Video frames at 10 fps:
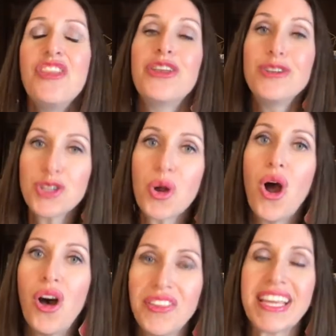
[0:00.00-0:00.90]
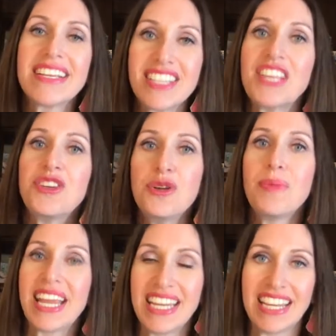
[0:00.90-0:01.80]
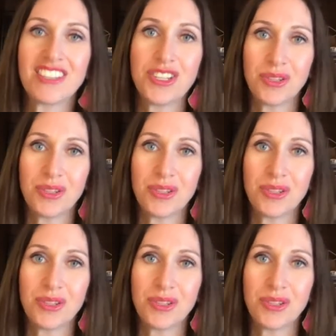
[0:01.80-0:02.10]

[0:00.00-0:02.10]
Those are all things that you may need to